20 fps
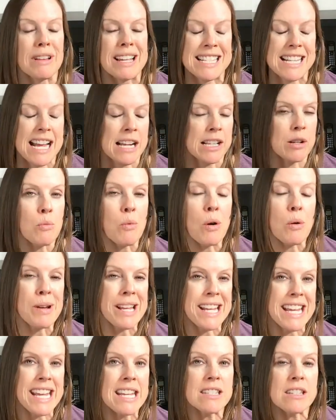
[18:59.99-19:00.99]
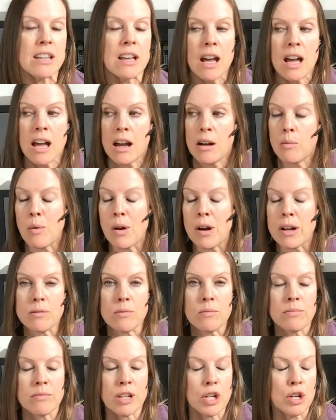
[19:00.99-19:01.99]
exactly what we eat, what
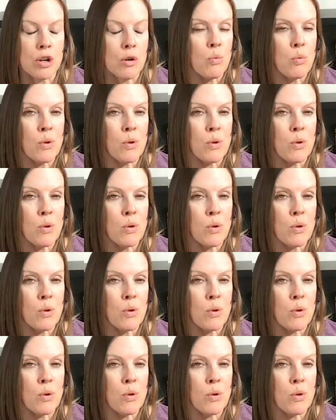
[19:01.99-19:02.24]
you know